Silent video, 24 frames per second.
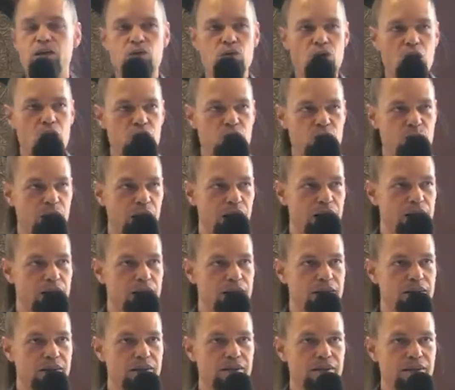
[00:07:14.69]
a rosebud.
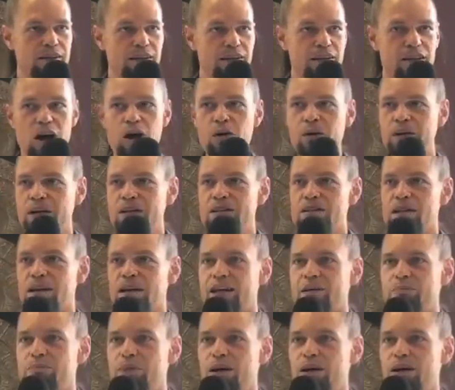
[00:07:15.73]
Knowing is
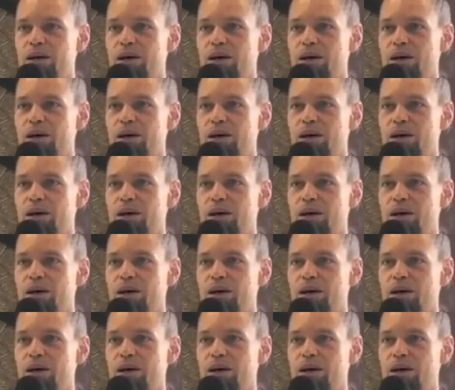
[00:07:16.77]
like